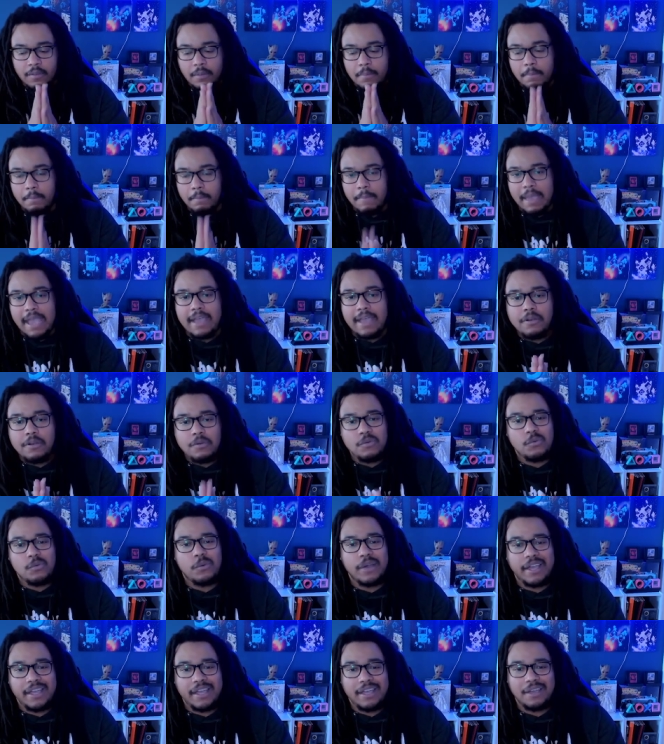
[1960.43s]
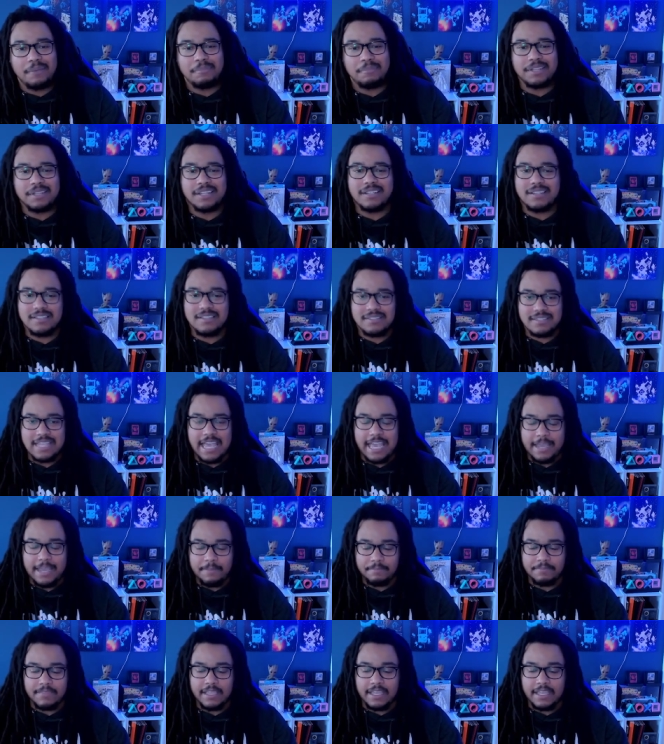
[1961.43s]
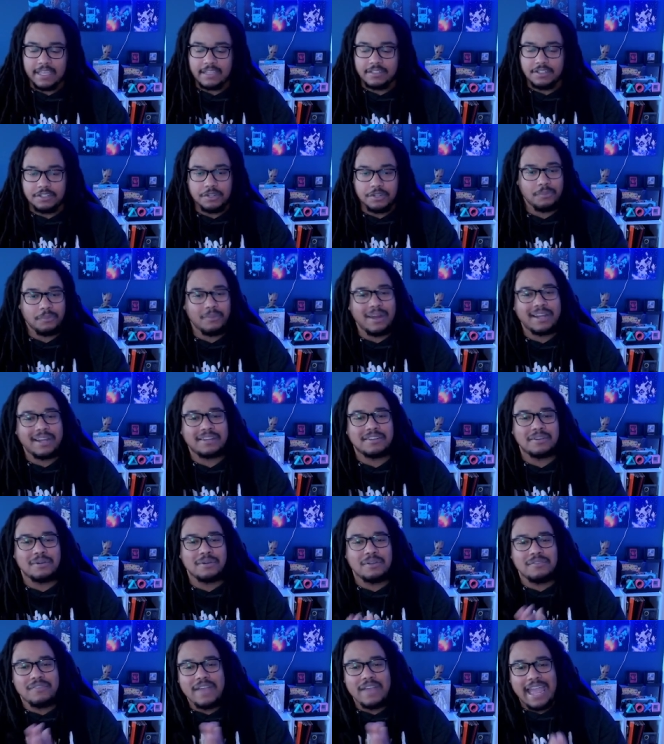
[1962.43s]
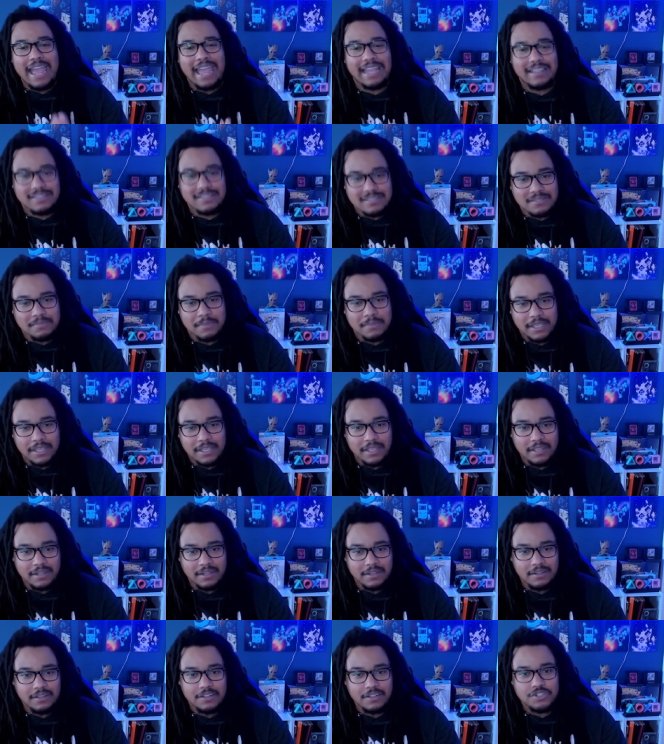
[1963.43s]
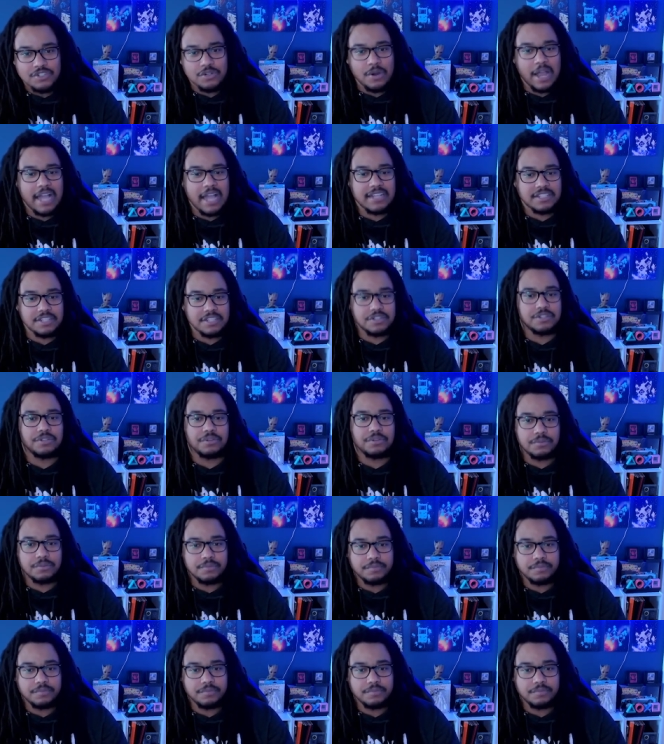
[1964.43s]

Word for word: Madam Web did the same thing the director of X-Men tried to do.